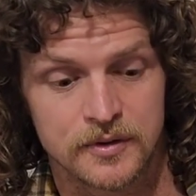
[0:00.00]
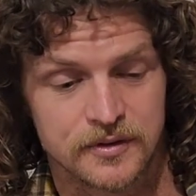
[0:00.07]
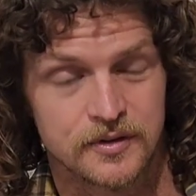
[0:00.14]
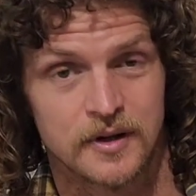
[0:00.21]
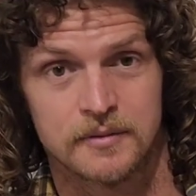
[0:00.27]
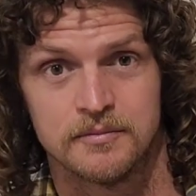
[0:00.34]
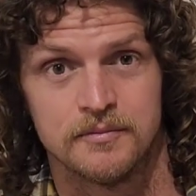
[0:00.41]

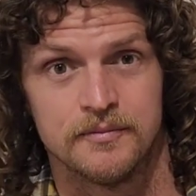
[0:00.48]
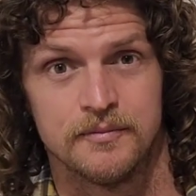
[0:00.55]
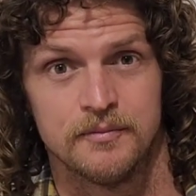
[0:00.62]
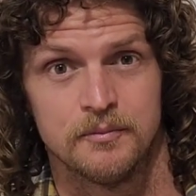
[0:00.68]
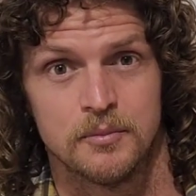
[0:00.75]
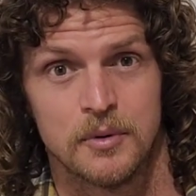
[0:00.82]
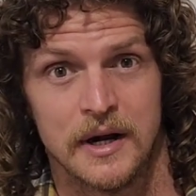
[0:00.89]
It's like
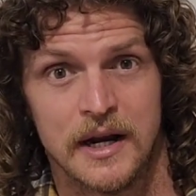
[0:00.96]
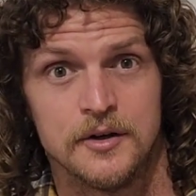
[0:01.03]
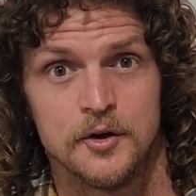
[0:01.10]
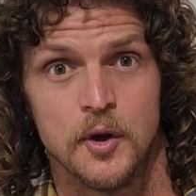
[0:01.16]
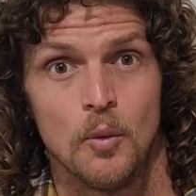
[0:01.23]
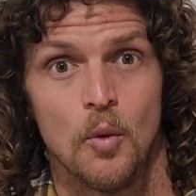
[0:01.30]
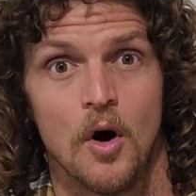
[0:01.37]
brand
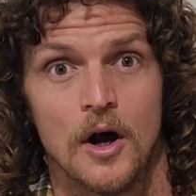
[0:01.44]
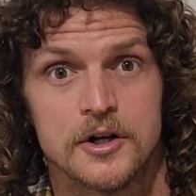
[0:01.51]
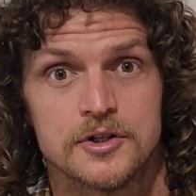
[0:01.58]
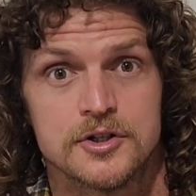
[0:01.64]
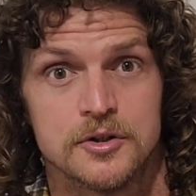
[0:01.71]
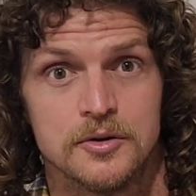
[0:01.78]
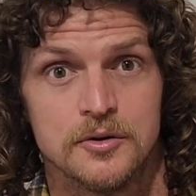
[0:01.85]
new white
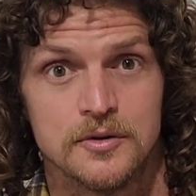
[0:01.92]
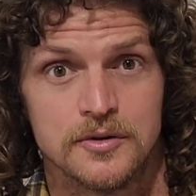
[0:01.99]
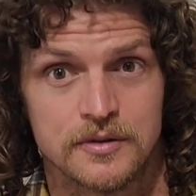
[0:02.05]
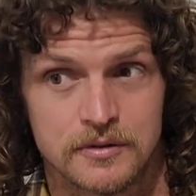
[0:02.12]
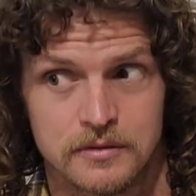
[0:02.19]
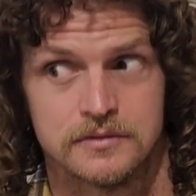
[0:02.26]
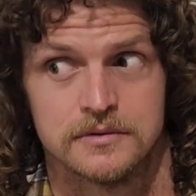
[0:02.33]

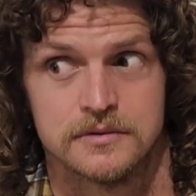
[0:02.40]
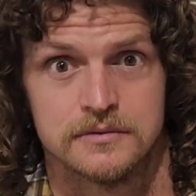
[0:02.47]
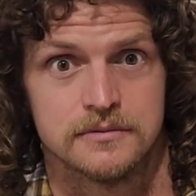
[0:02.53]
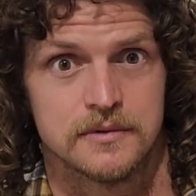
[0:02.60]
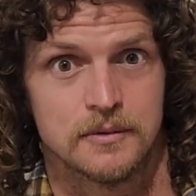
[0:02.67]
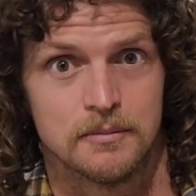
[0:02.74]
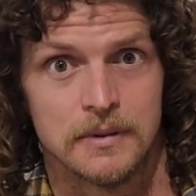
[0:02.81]
shoes,
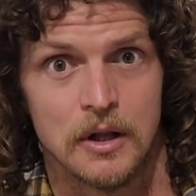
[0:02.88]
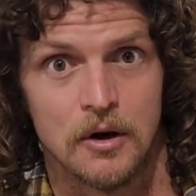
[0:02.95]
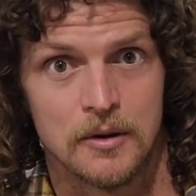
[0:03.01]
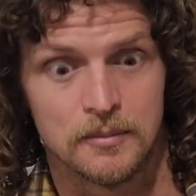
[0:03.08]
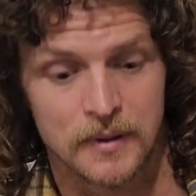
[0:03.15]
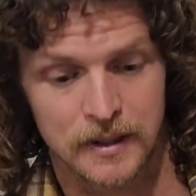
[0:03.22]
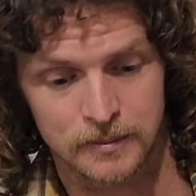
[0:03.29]

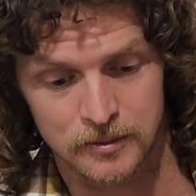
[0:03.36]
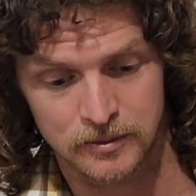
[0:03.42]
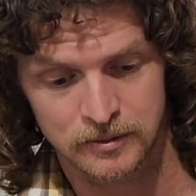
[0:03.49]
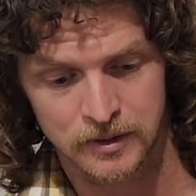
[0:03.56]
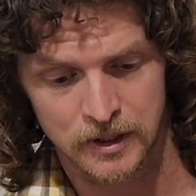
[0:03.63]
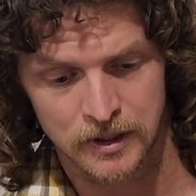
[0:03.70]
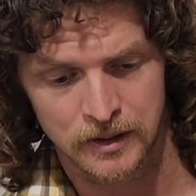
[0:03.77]
blind people.
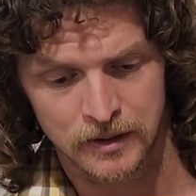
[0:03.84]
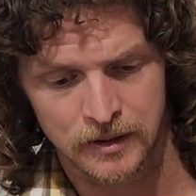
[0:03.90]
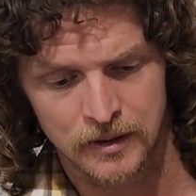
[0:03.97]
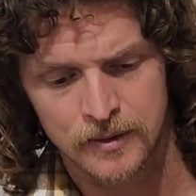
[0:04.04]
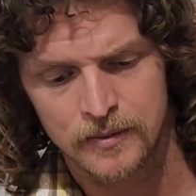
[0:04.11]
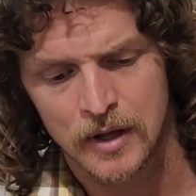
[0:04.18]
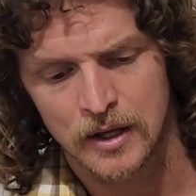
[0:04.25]

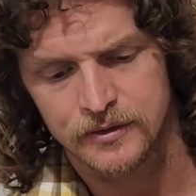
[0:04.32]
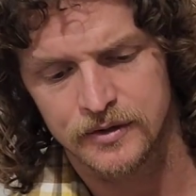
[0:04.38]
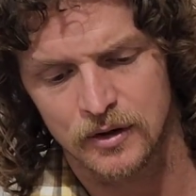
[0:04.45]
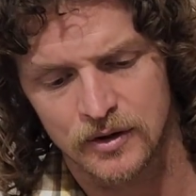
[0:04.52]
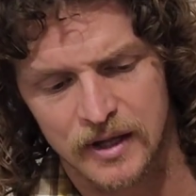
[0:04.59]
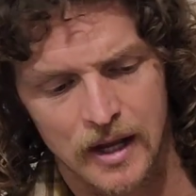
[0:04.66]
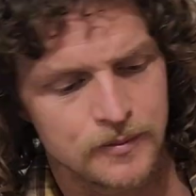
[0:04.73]
So
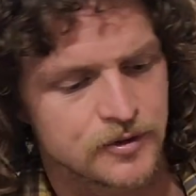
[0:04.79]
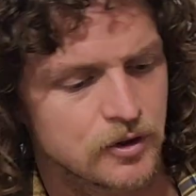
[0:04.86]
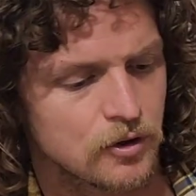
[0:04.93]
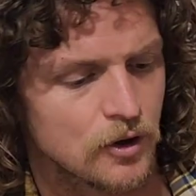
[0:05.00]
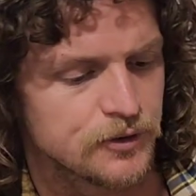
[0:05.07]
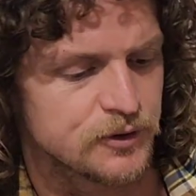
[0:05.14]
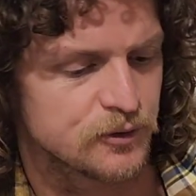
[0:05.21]
it comes
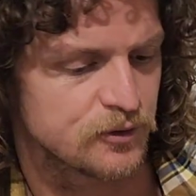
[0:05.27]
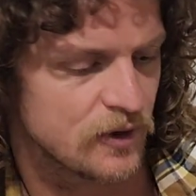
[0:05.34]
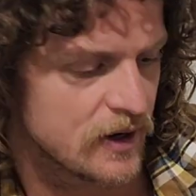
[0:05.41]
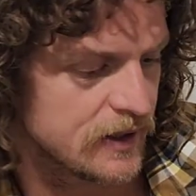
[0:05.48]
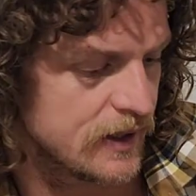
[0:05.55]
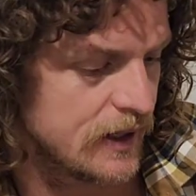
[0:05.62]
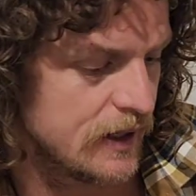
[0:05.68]
across the
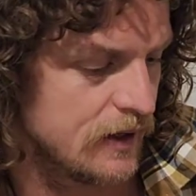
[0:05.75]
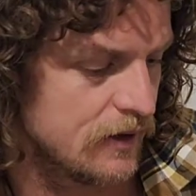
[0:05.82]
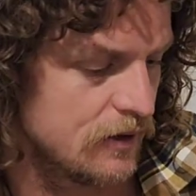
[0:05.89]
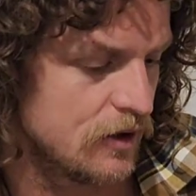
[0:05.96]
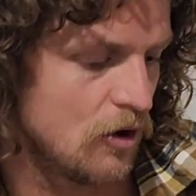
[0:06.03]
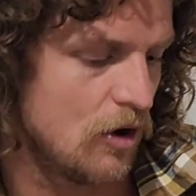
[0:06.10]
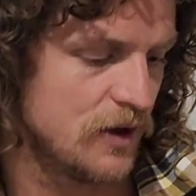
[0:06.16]
front here,
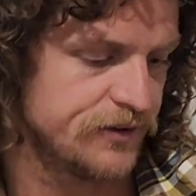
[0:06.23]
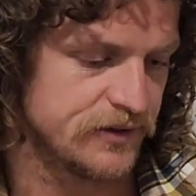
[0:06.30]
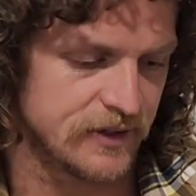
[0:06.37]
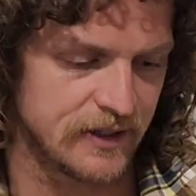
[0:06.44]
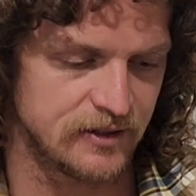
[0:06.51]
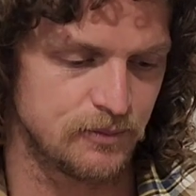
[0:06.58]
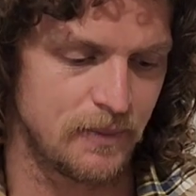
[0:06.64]

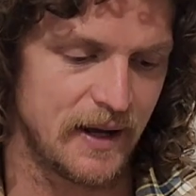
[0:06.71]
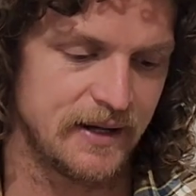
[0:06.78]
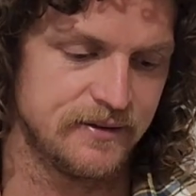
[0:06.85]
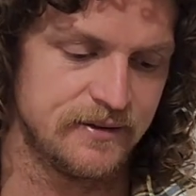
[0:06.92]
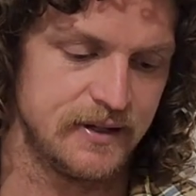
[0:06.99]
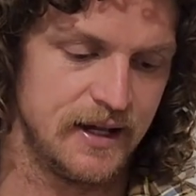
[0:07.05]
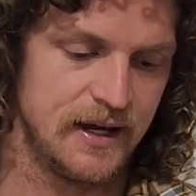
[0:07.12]
nicely
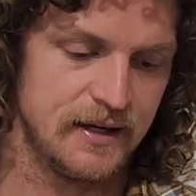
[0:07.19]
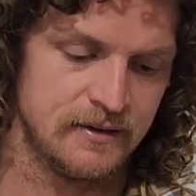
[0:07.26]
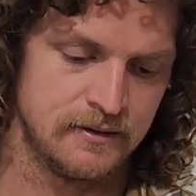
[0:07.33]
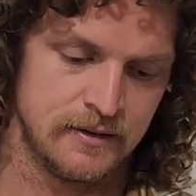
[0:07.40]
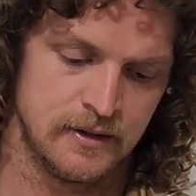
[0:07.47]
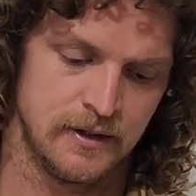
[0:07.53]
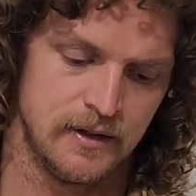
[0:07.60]
spaced out.
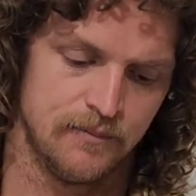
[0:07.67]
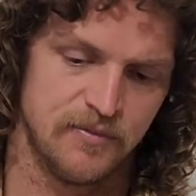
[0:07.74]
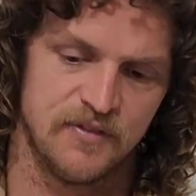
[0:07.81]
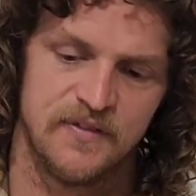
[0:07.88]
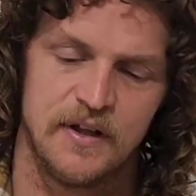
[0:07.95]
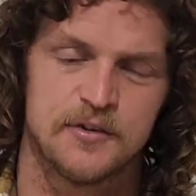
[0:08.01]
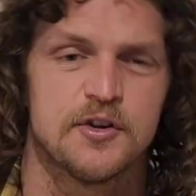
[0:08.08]

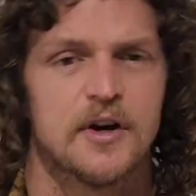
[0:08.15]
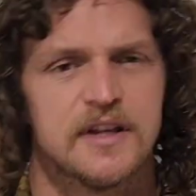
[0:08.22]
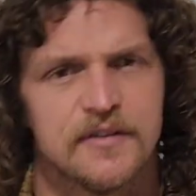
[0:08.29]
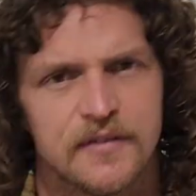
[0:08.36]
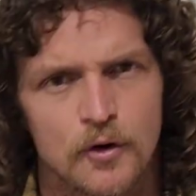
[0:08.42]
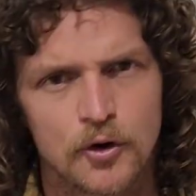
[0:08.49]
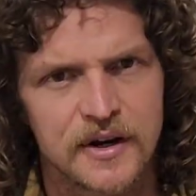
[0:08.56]
Feels like
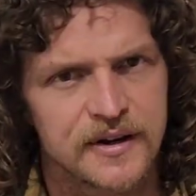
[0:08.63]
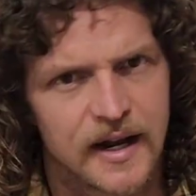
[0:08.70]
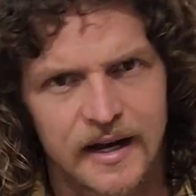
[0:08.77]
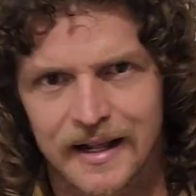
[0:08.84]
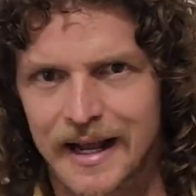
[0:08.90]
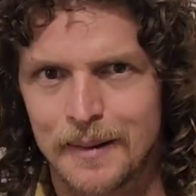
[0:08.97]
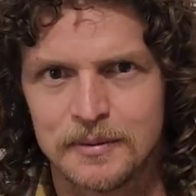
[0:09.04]
you've already
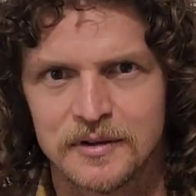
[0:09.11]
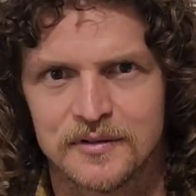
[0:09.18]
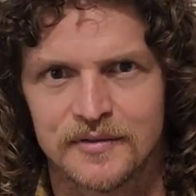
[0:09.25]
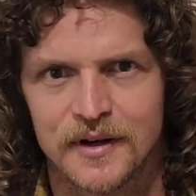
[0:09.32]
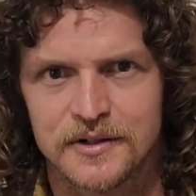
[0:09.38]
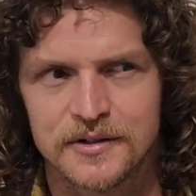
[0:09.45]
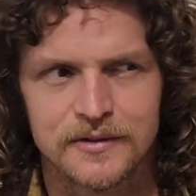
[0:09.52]
done a couple of
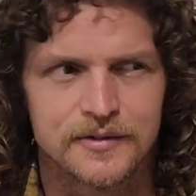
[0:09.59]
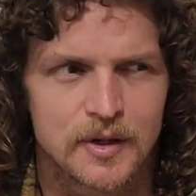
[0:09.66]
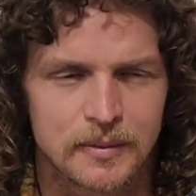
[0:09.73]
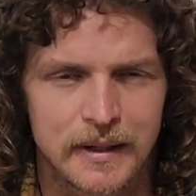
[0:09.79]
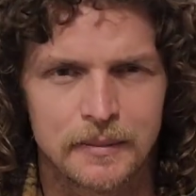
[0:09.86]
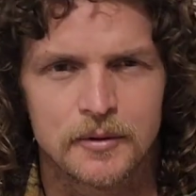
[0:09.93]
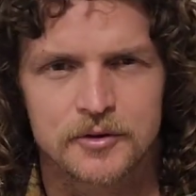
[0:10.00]
adventures, so
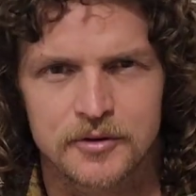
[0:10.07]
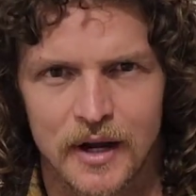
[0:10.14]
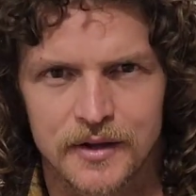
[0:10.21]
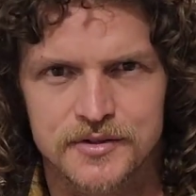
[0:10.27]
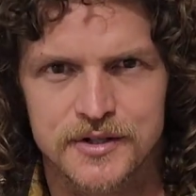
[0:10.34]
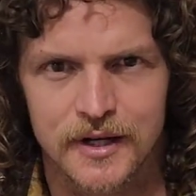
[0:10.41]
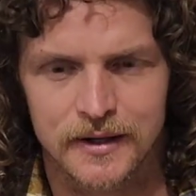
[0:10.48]
people
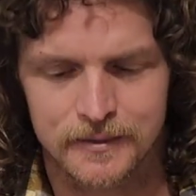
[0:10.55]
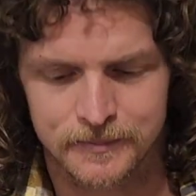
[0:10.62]
trust you.